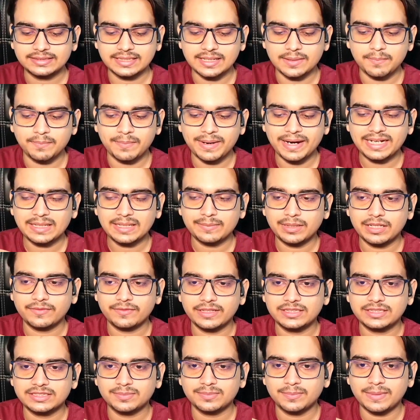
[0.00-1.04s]
compatible
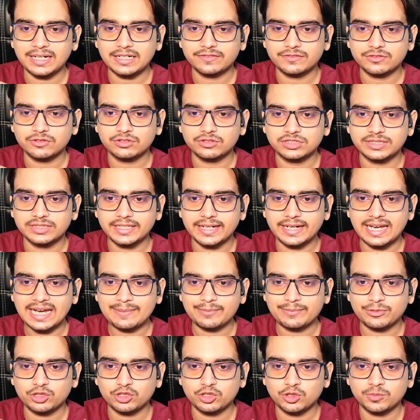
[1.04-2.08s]
with smartphones and
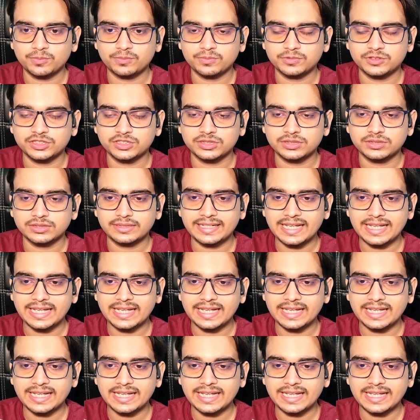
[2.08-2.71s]
laptops,